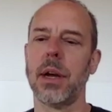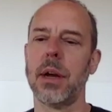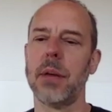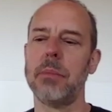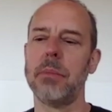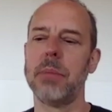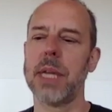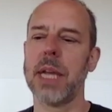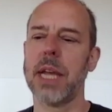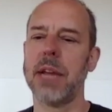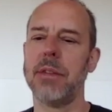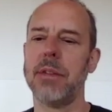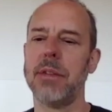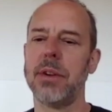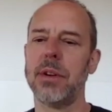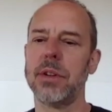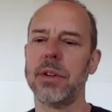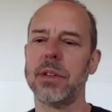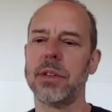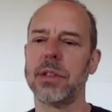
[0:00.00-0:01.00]

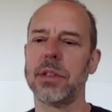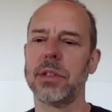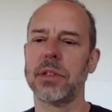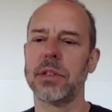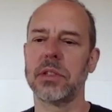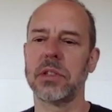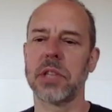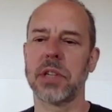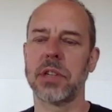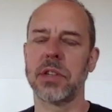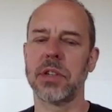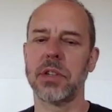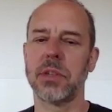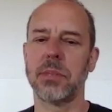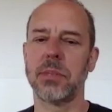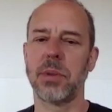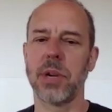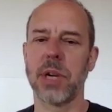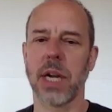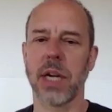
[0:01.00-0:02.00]
behaviors such as
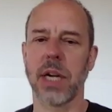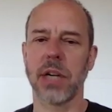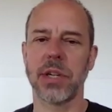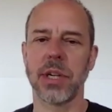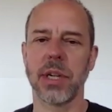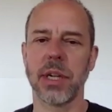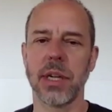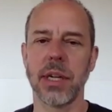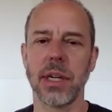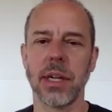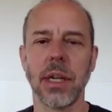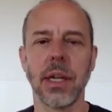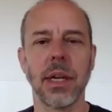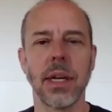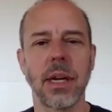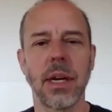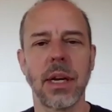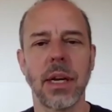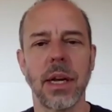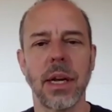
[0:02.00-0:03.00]
production
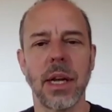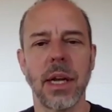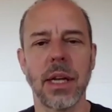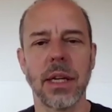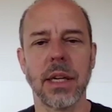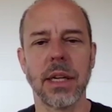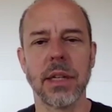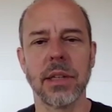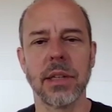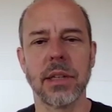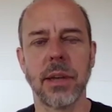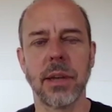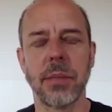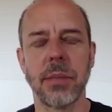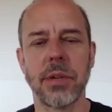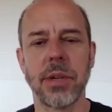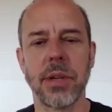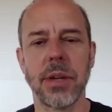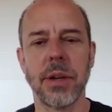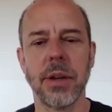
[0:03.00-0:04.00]
and
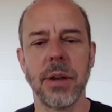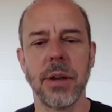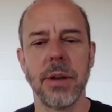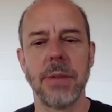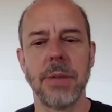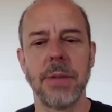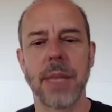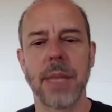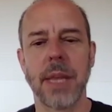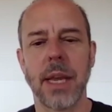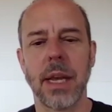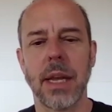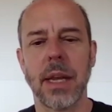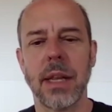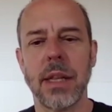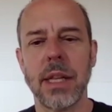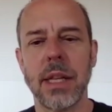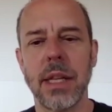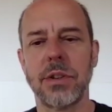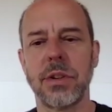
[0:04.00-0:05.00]
consumption.
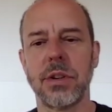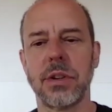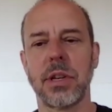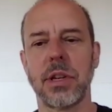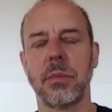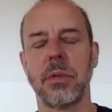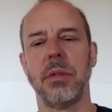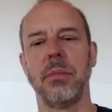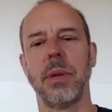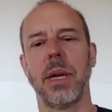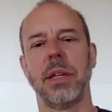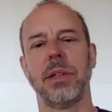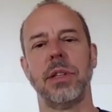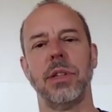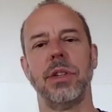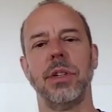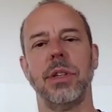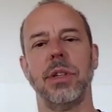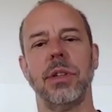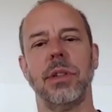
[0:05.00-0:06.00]
And these are some of the
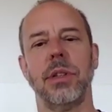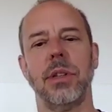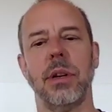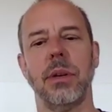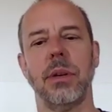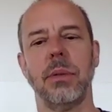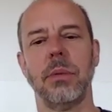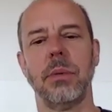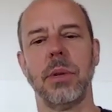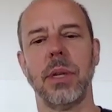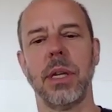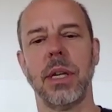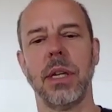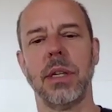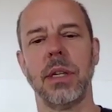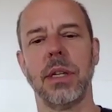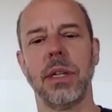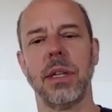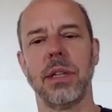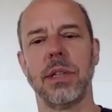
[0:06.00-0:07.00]
messages that we need
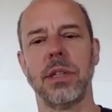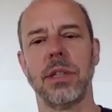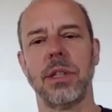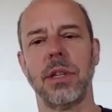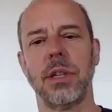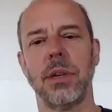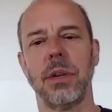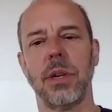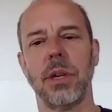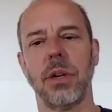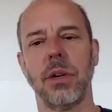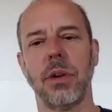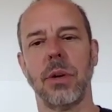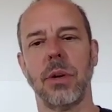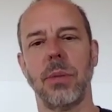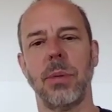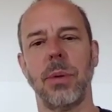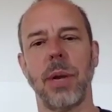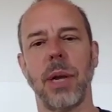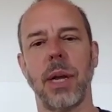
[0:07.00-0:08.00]
to listen to and
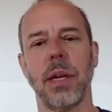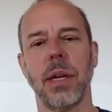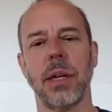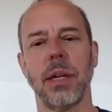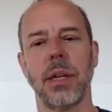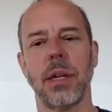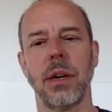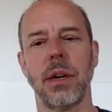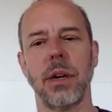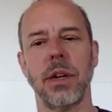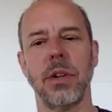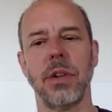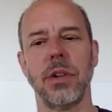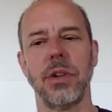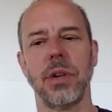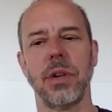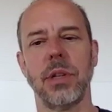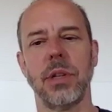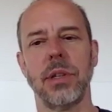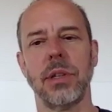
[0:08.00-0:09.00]
incorporate in our new
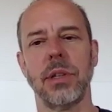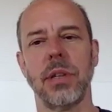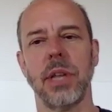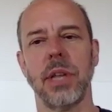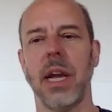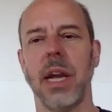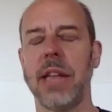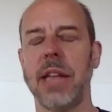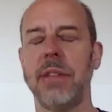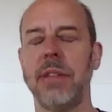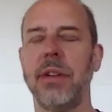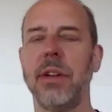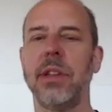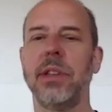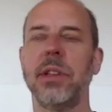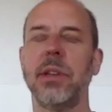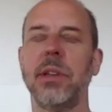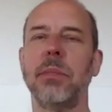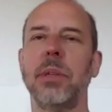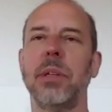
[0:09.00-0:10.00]
choices. At the very
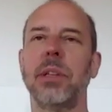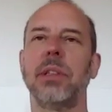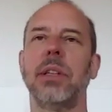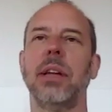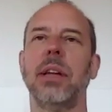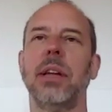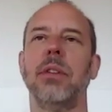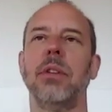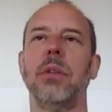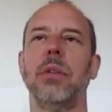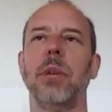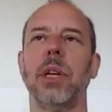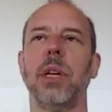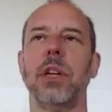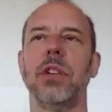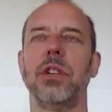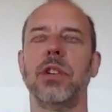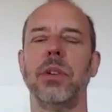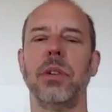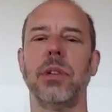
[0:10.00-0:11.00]
simplest level, we
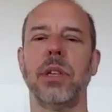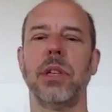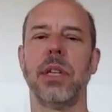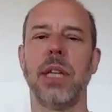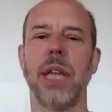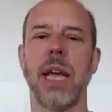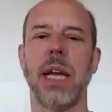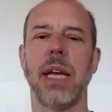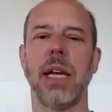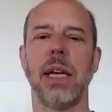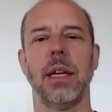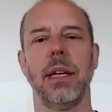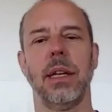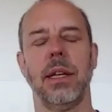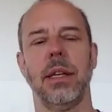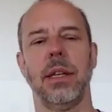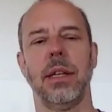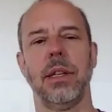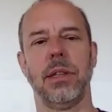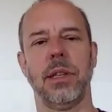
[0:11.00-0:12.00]
could choose to take
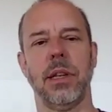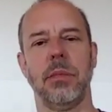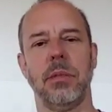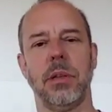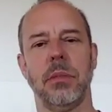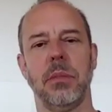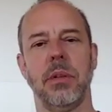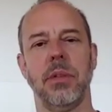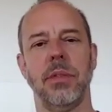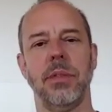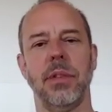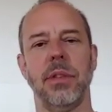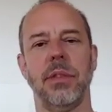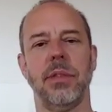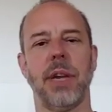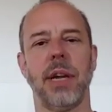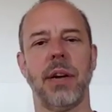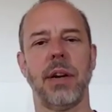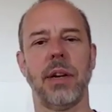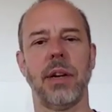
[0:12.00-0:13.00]
the symptom of the
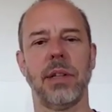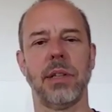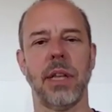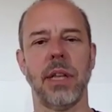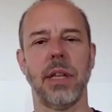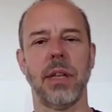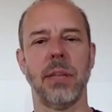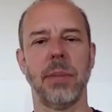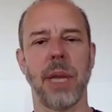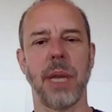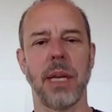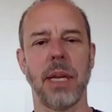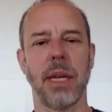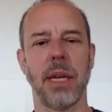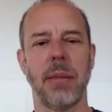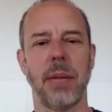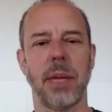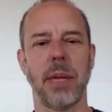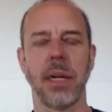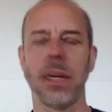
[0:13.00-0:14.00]
virus and the
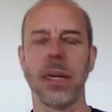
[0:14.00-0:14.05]
pandemic,